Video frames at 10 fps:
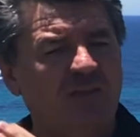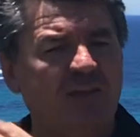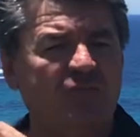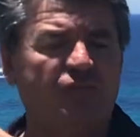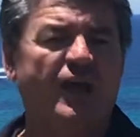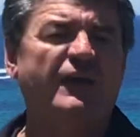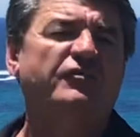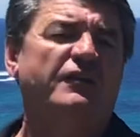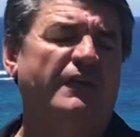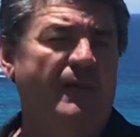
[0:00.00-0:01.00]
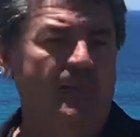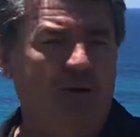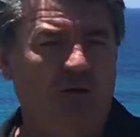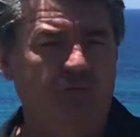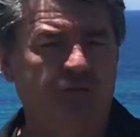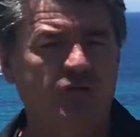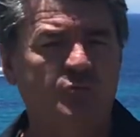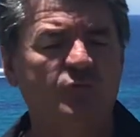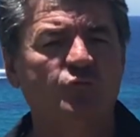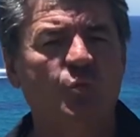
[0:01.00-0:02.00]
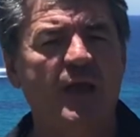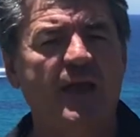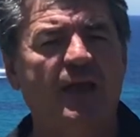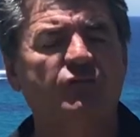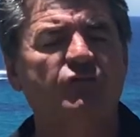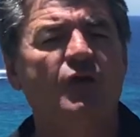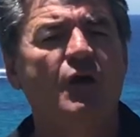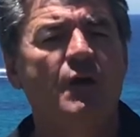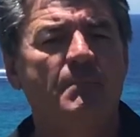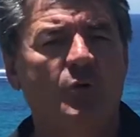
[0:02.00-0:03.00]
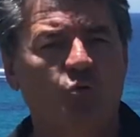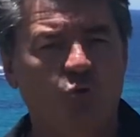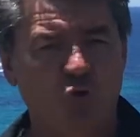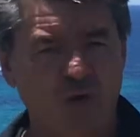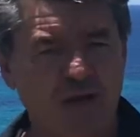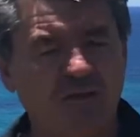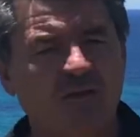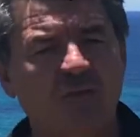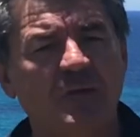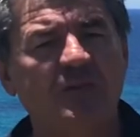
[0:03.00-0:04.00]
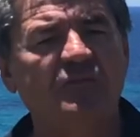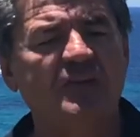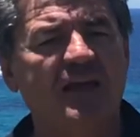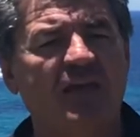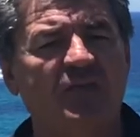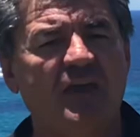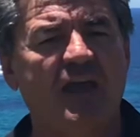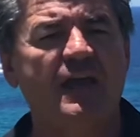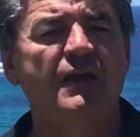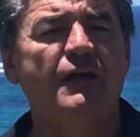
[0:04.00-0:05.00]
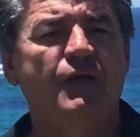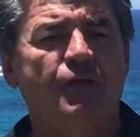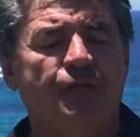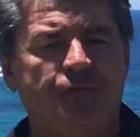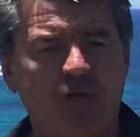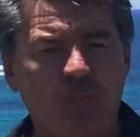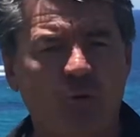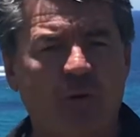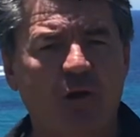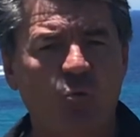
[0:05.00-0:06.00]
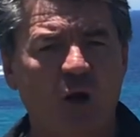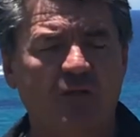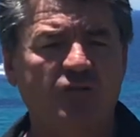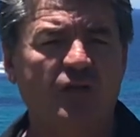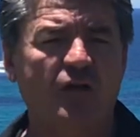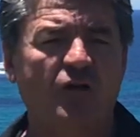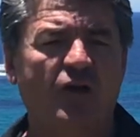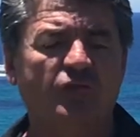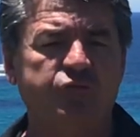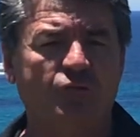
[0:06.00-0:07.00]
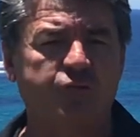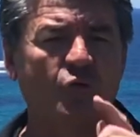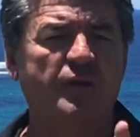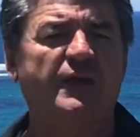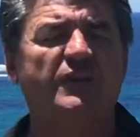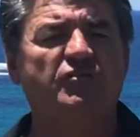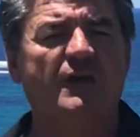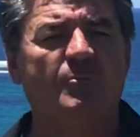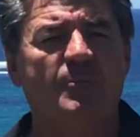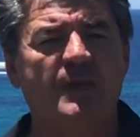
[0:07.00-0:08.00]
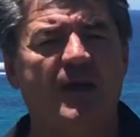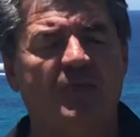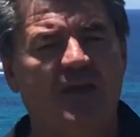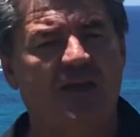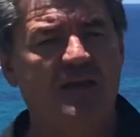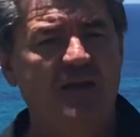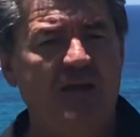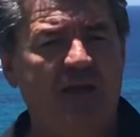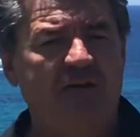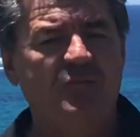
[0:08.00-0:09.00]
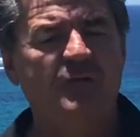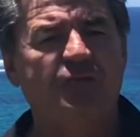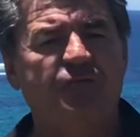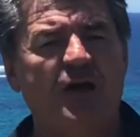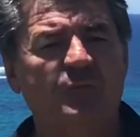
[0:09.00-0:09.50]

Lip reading: next facet of Fisherman's Warehouse Marine commencing out there February 1. So guys, look forward to catching up. I'll be out there having a bit of fun